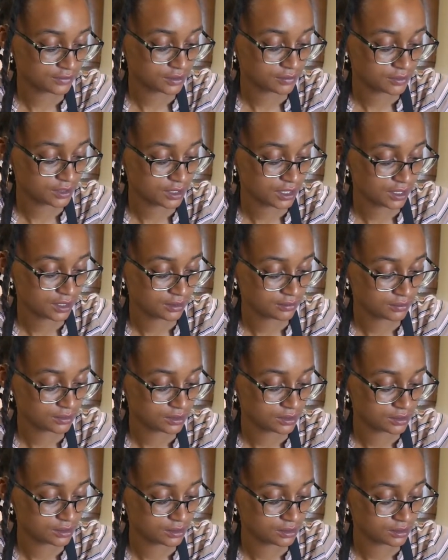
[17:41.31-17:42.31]

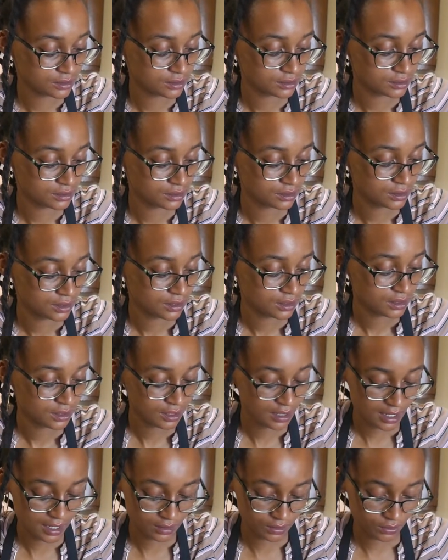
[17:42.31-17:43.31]
sometimes.
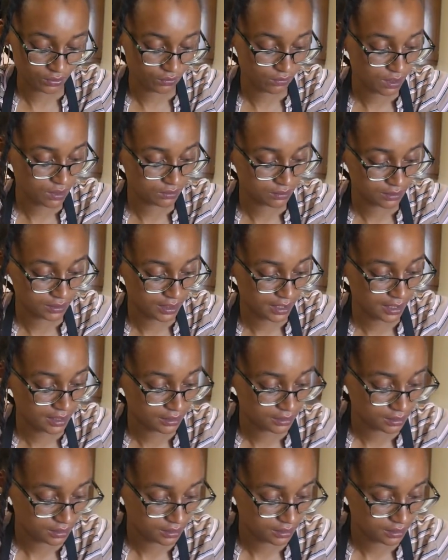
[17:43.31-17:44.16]
I don't want it.